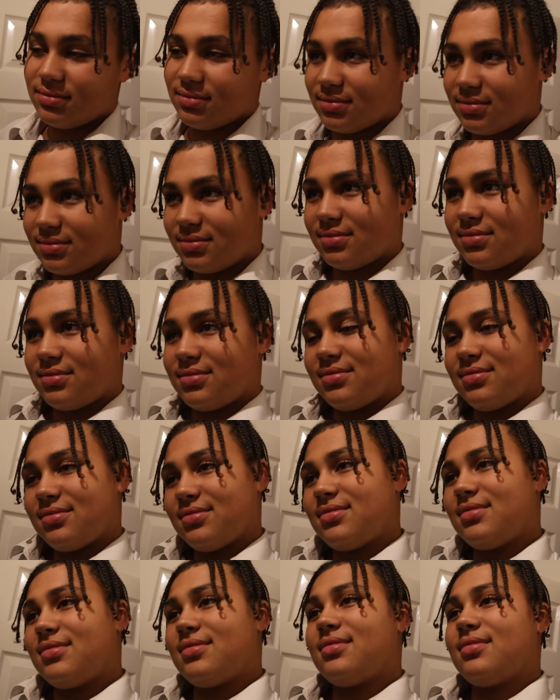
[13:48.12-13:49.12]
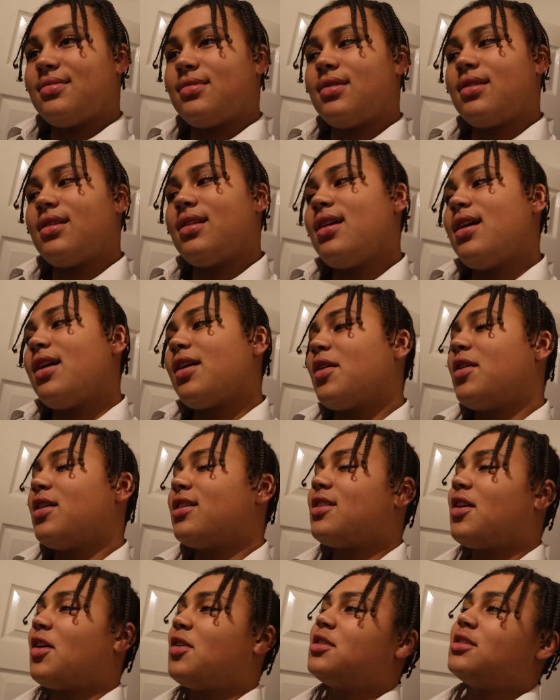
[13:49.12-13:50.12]
You don't need a MacBook.
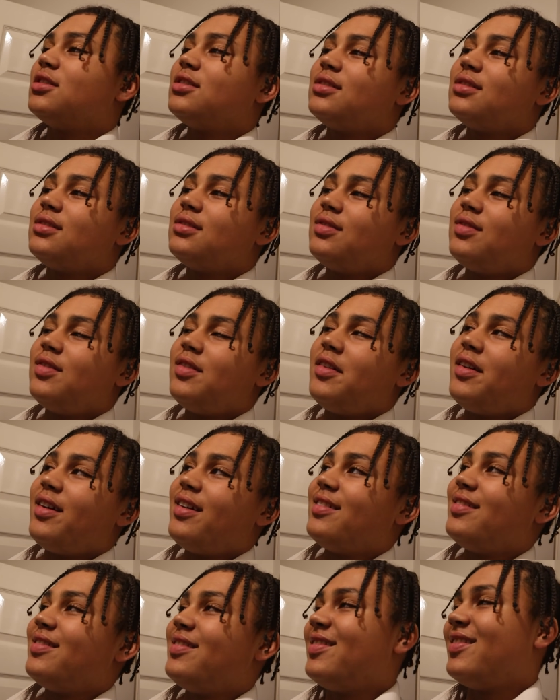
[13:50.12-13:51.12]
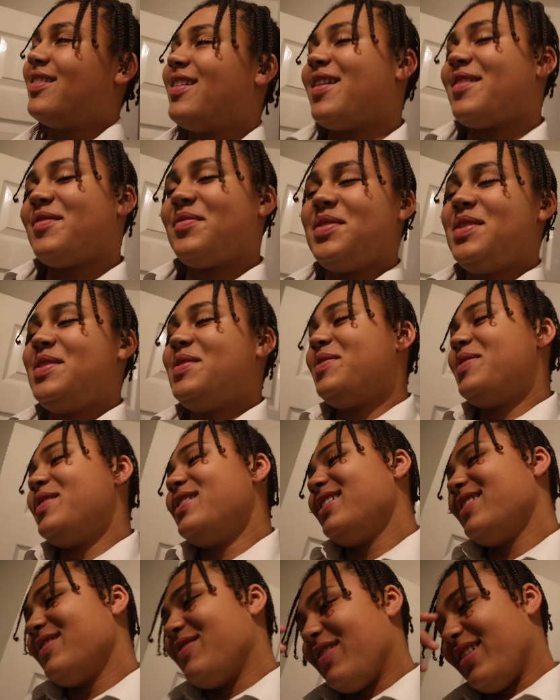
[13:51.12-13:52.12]
Reevaluate your
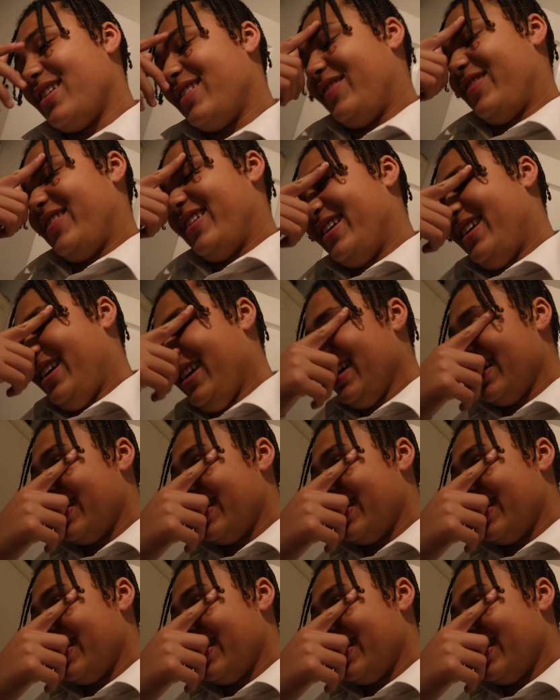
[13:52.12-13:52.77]
situation.